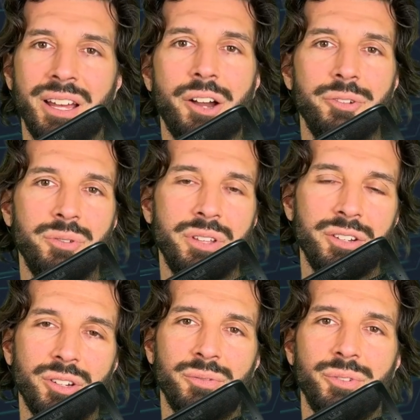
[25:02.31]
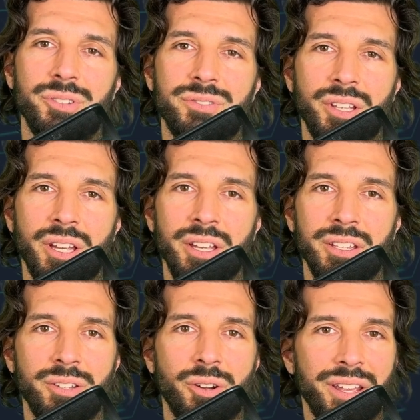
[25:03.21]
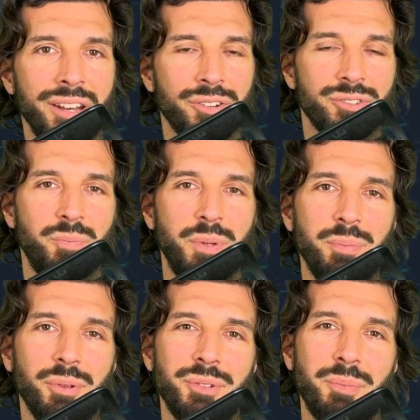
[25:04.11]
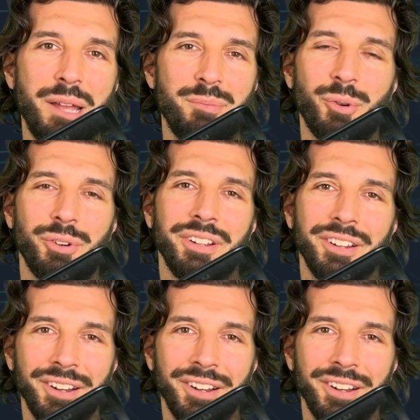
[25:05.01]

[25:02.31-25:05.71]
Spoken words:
How you convert, 800 people to buy Borg?